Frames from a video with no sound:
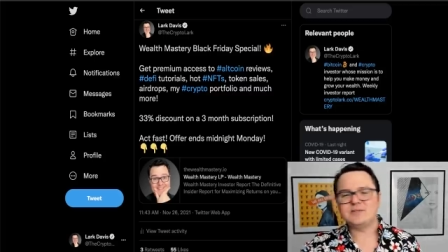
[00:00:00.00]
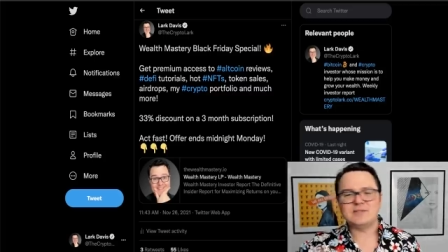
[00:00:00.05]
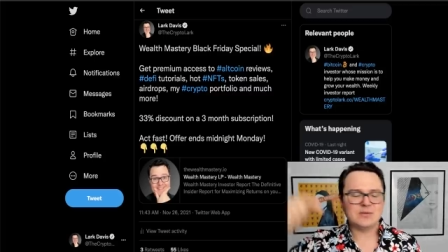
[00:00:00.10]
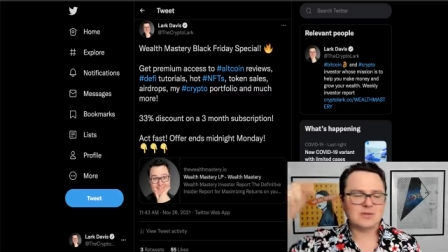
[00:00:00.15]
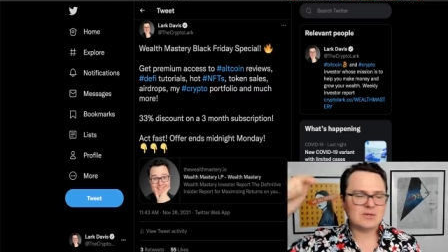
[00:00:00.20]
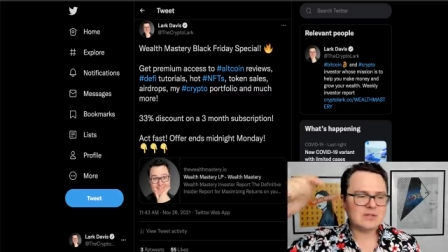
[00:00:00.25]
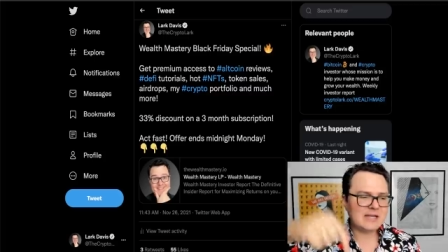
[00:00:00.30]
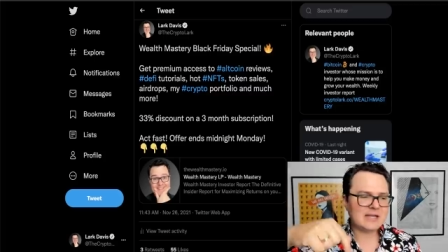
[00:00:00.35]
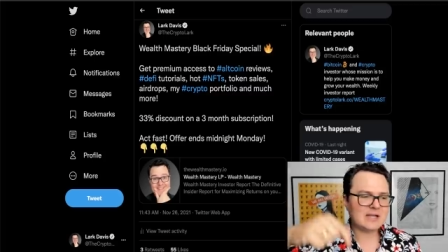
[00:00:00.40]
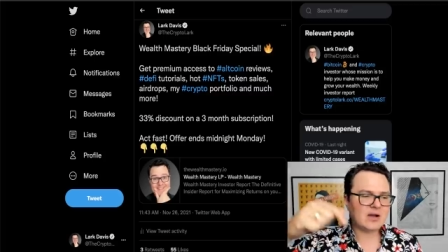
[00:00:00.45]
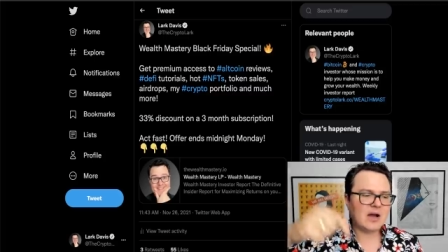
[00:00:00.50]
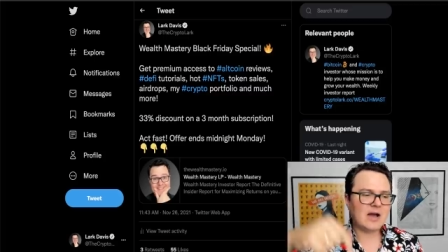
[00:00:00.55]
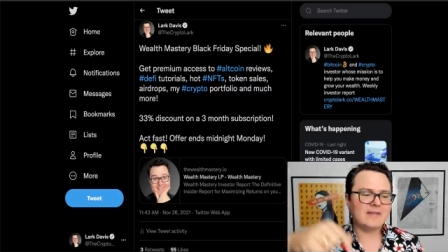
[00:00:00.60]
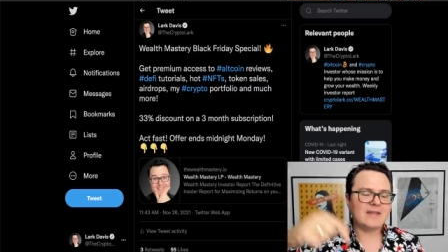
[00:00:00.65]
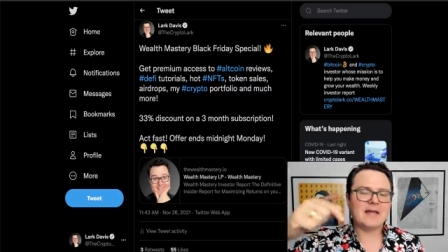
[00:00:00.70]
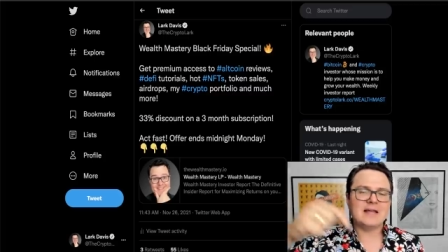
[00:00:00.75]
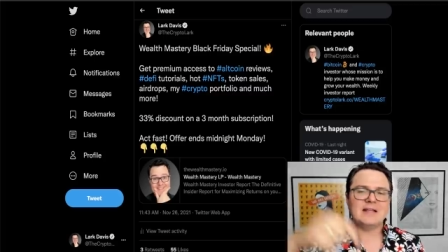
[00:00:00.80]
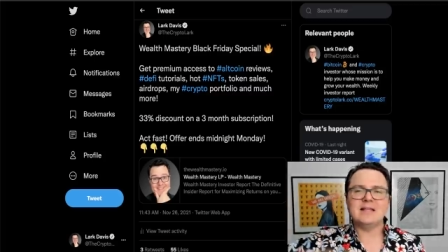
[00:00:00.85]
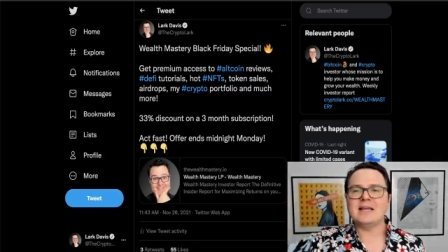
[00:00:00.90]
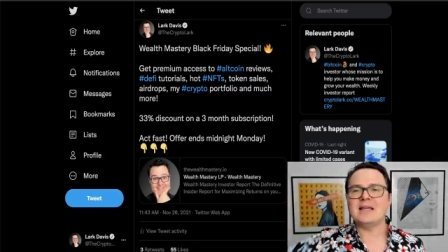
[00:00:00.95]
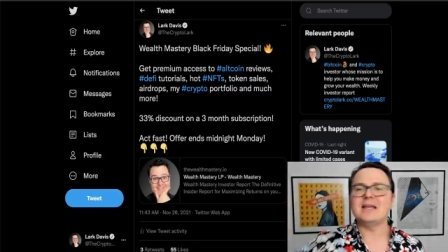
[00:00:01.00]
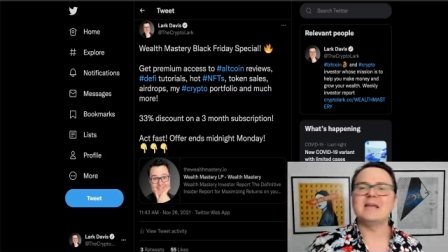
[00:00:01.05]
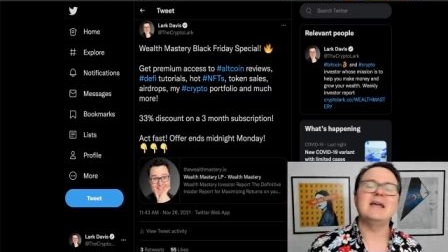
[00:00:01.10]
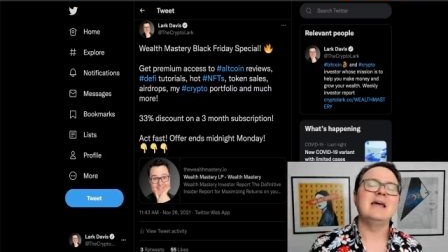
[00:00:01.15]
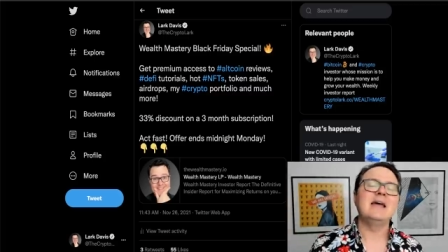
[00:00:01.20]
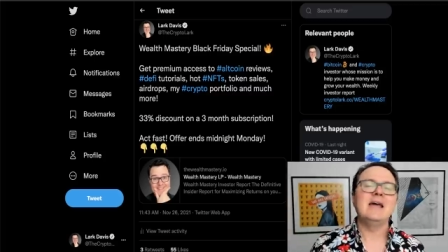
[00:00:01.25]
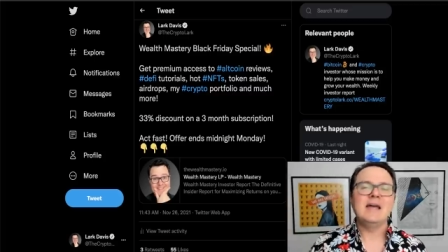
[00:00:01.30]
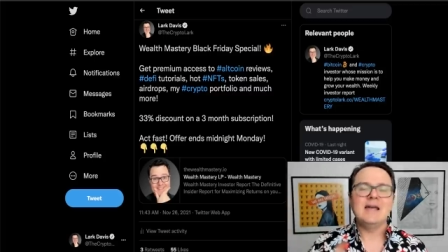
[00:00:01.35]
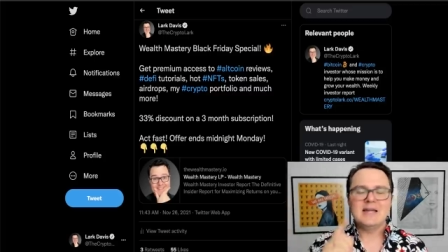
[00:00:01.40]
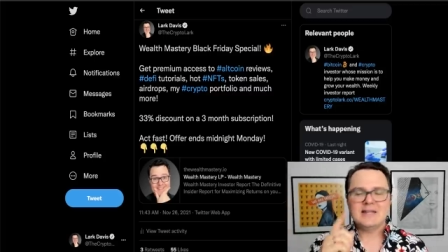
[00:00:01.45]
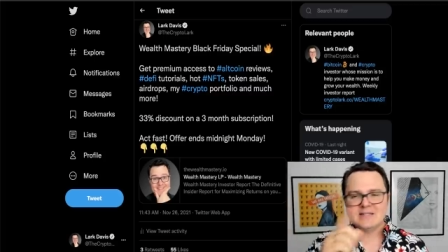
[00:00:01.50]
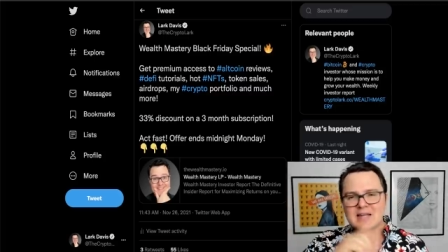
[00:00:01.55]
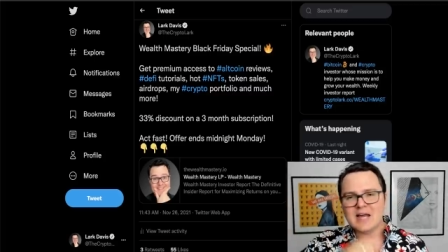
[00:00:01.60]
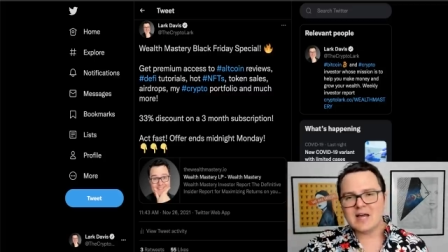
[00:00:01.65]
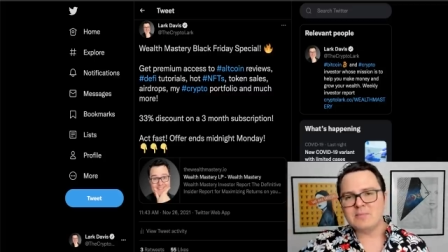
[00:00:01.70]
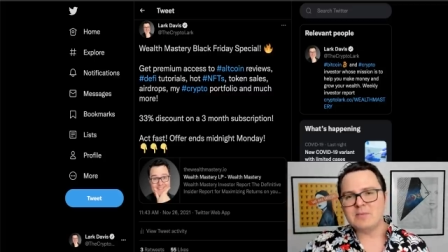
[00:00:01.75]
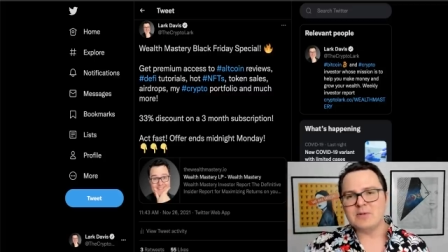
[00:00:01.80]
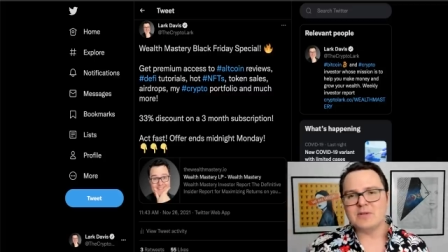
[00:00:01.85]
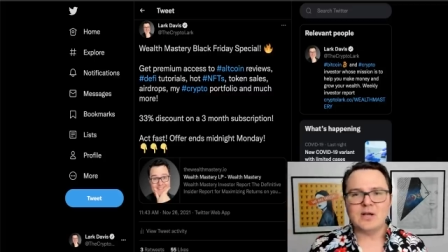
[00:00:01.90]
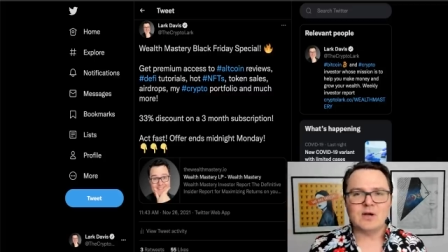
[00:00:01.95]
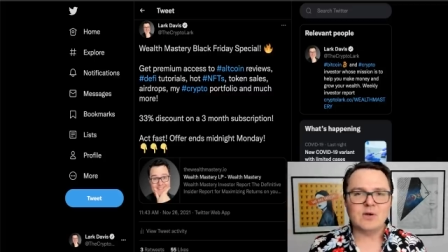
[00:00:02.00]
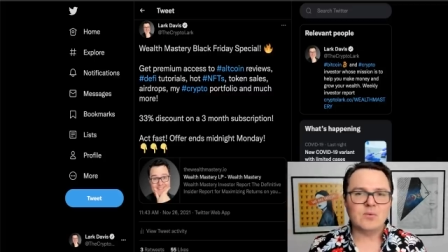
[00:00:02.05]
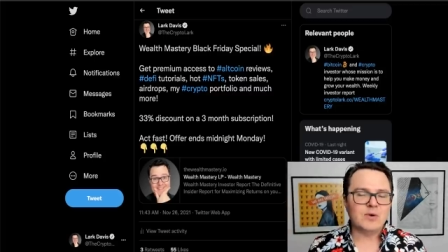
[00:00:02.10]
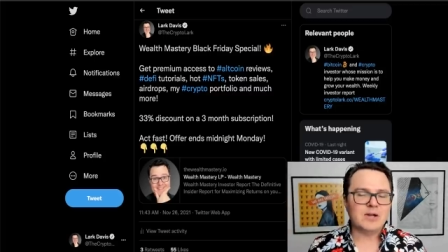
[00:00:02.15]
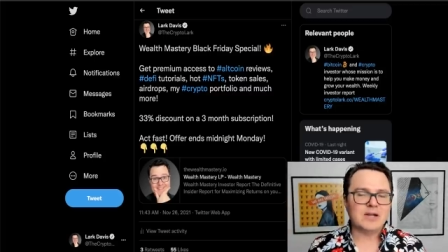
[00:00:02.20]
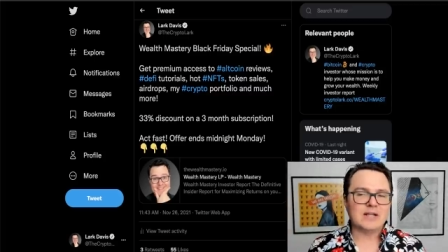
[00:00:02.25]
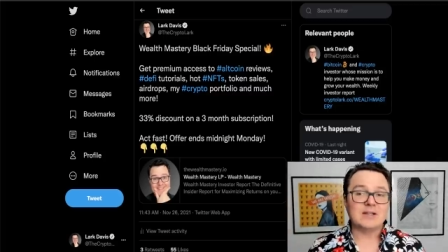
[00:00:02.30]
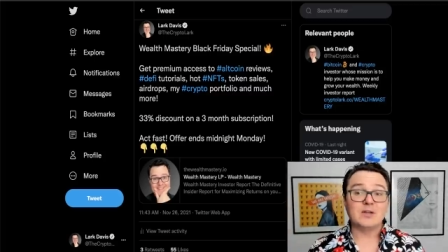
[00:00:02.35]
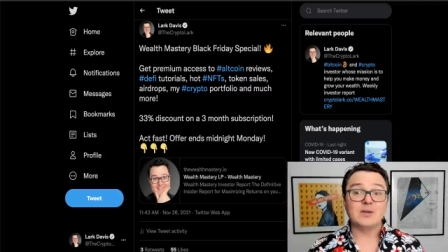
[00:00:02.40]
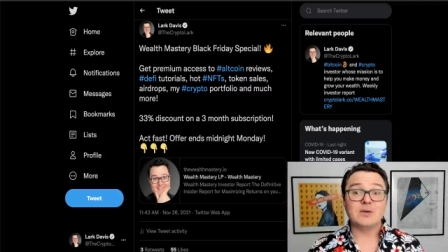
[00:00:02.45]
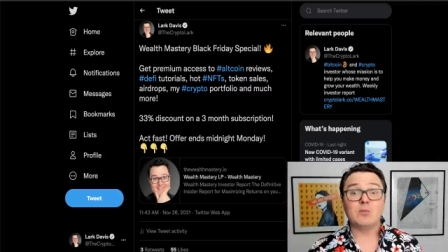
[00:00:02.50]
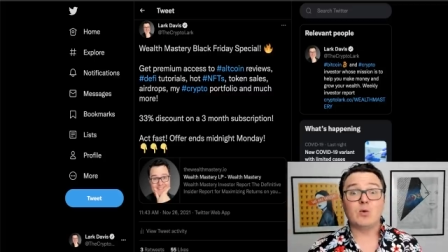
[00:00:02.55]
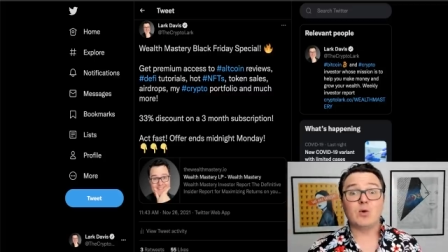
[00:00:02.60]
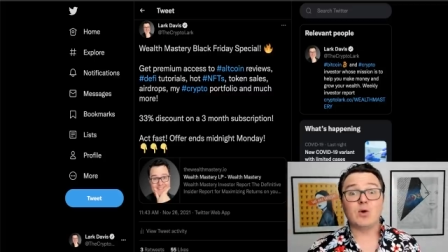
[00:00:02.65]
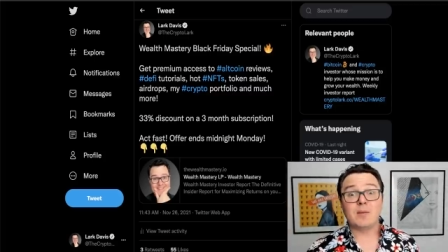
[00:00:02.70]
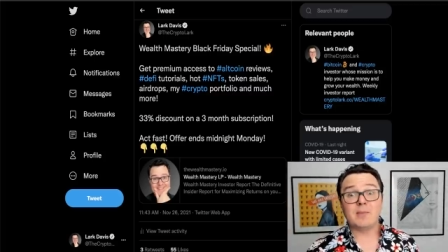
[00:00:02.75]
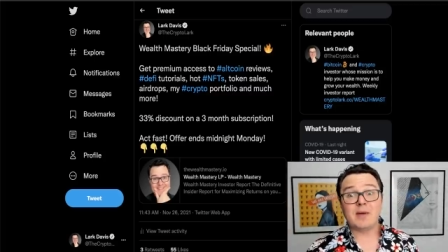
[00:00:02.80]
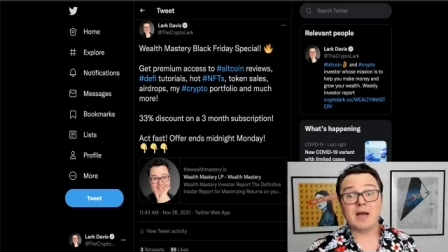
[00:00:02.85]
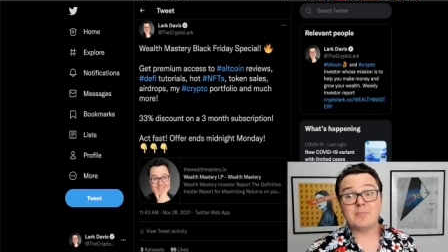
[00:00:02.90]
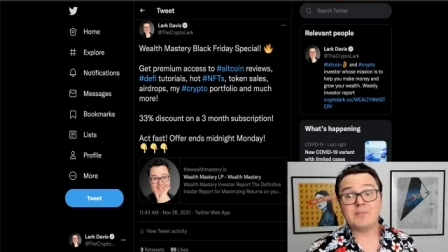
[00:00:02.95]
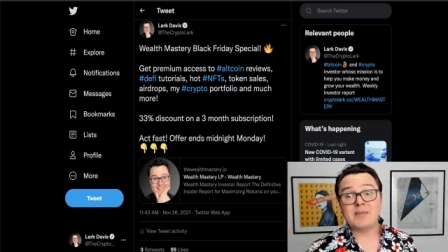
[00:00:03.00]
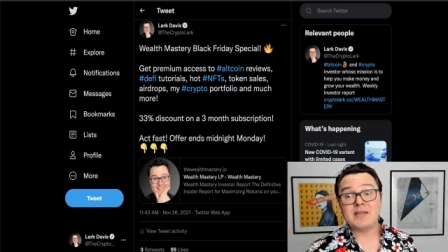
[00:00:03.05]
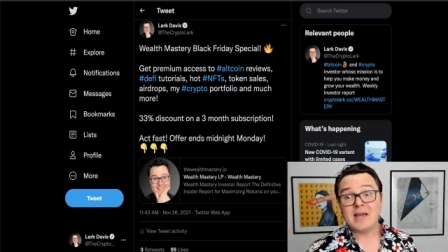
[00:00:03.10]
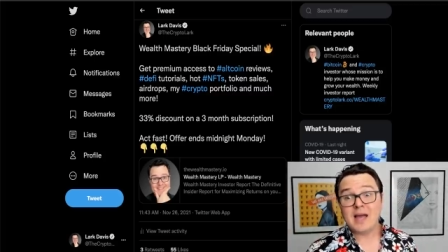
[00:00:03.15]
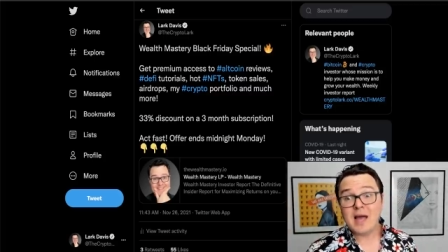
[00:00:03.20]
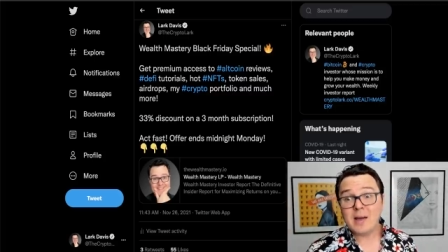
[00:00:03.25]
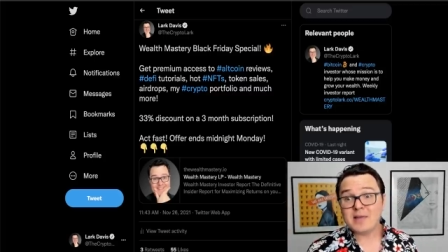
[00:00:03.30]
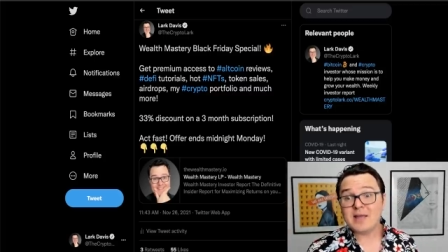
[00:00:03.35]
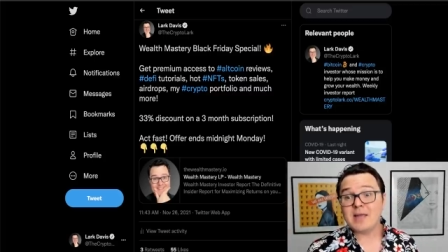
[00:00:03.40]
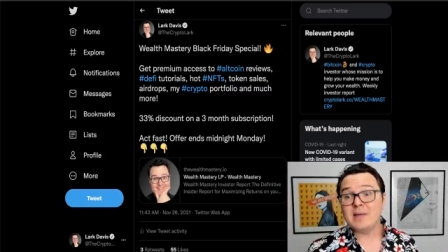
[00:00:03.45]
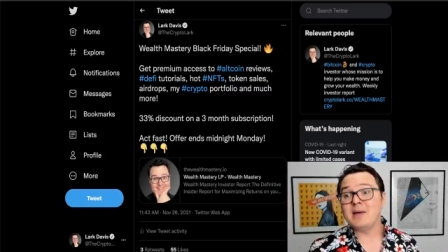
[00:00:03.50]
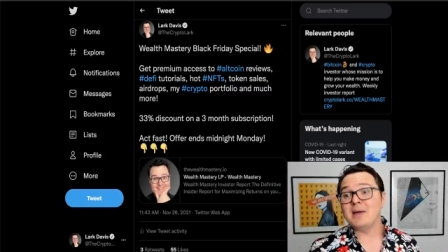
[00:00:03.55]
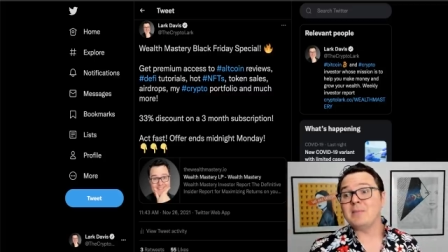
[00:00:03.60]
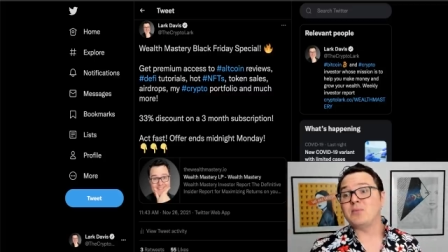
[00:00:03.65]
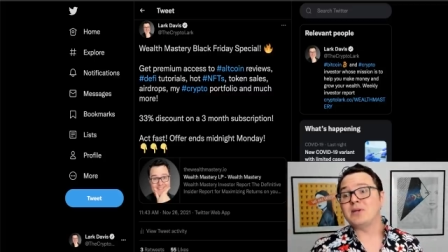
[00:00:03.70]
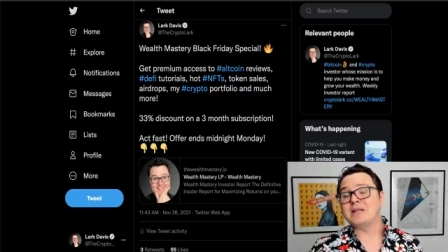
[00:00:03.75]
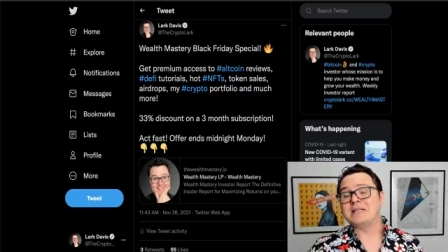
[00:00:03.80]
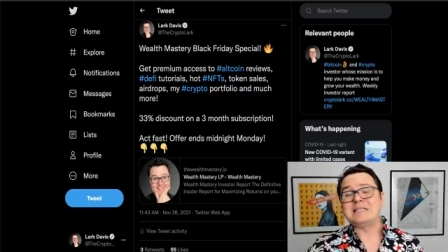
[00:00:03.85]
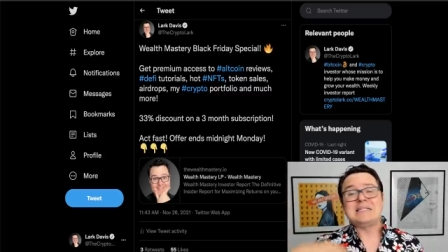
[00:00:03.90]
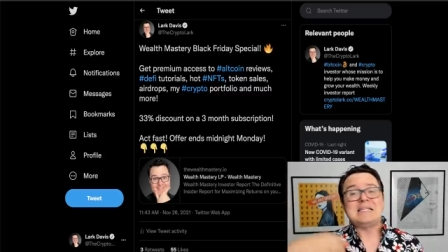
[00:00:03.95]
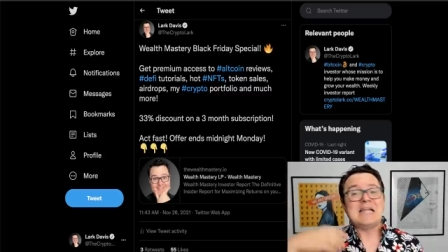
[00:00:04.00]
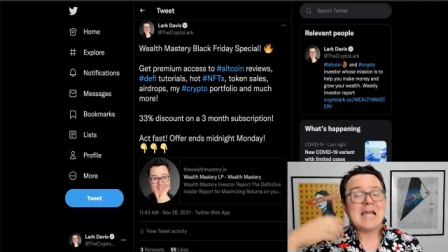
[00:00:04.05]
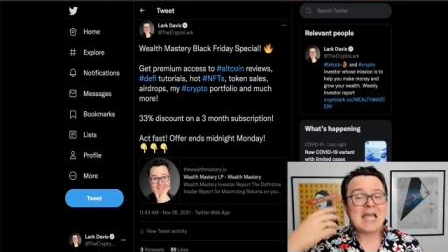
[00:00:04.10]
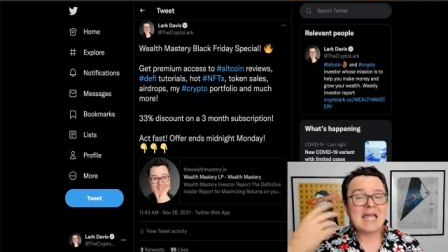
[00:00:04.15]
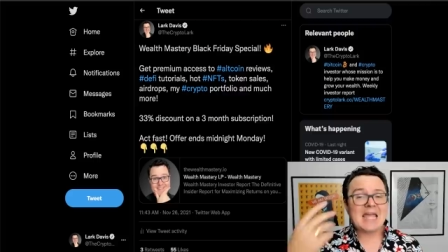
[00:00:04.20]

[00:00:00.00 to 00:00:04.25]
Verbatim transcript: So click on that link down below where you can learn more about becoming a member and